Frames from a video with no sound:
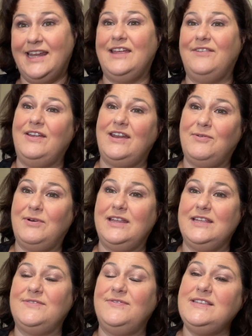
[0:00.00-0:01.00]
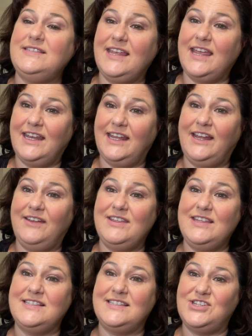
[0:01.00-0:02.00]
if anyone is facing any of
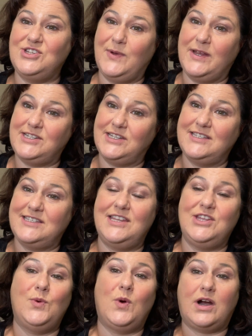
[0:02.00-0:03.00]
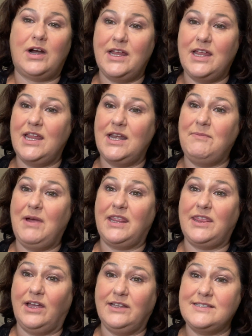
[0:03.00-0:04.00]
these situations that you are in my
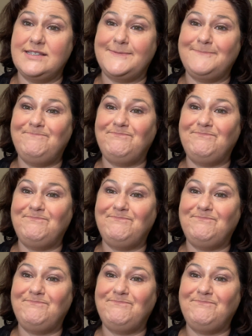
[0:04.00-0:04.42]
thoughts.